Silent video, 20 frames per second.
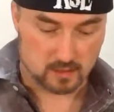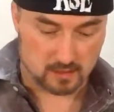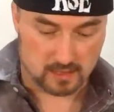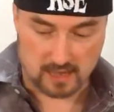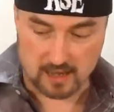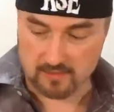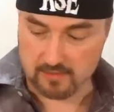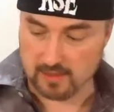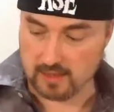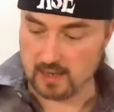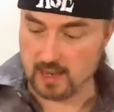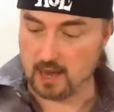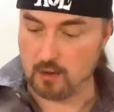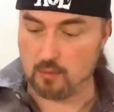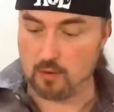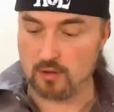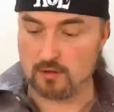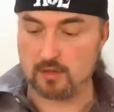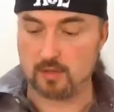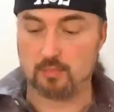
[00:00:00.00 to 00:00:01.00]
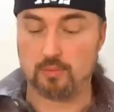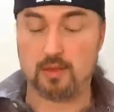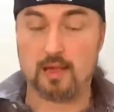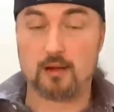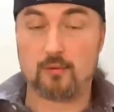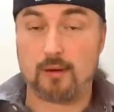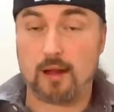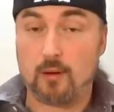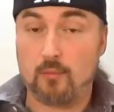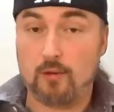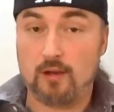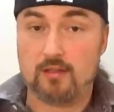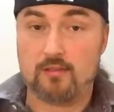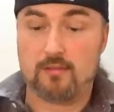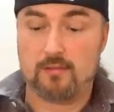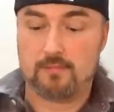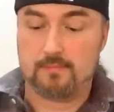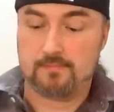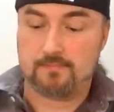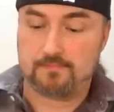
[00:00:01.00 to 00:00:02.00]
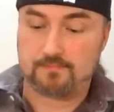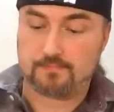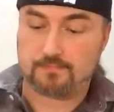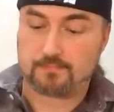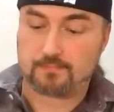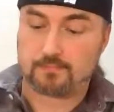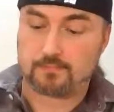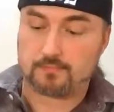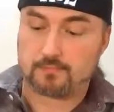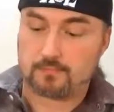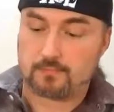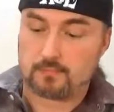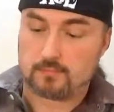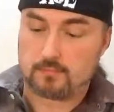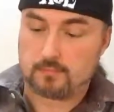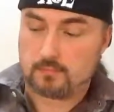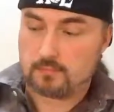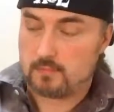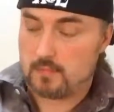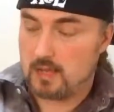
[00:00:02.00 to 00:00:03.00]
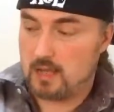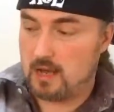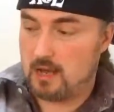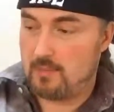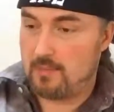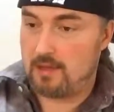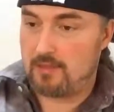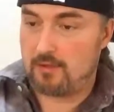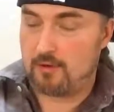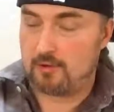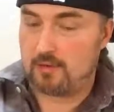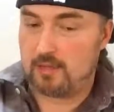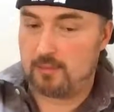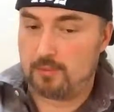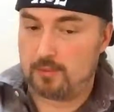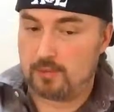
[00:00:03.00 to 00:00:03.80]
Definitely not one to play around with. At 13%